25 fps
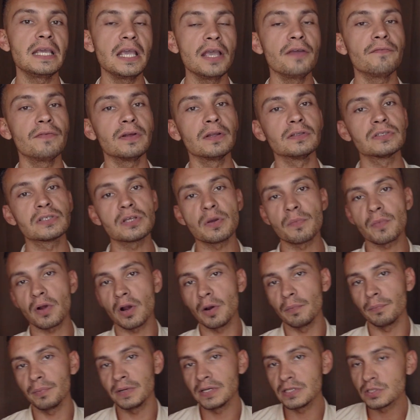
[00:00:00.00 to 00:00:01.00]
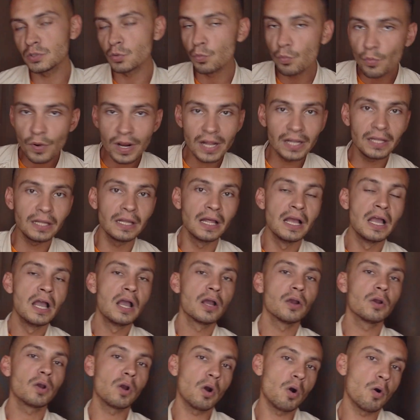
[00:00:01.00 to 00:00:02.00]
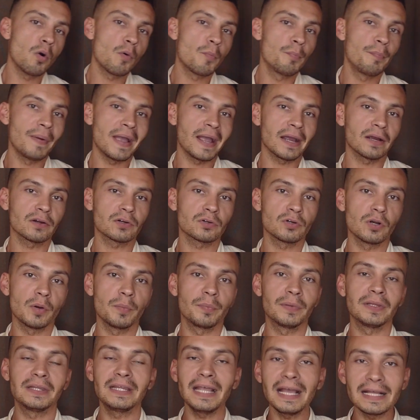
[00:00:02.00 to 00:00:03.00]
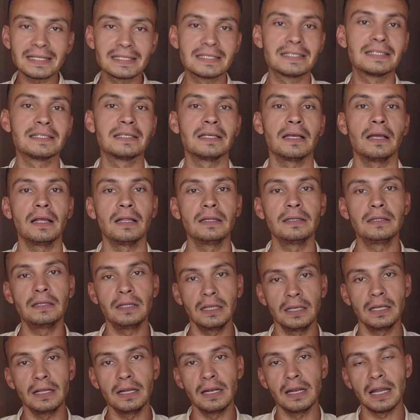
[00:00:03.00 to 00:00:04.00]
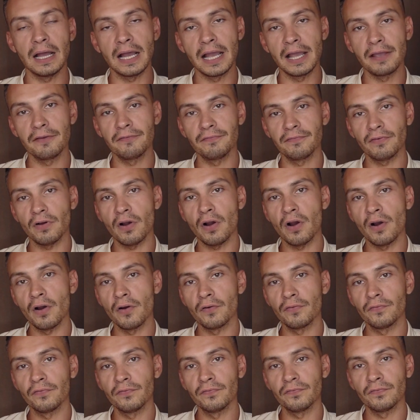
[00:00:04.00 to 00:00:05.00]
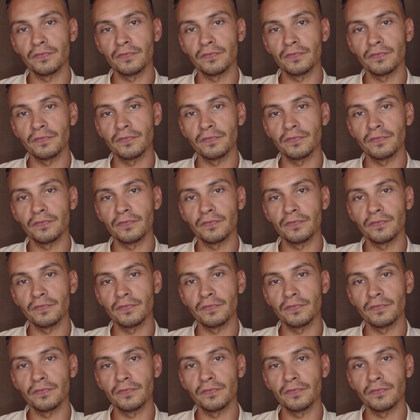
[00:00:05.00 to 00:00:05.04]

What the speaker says: Even some companies will go bankrupt. That's the life of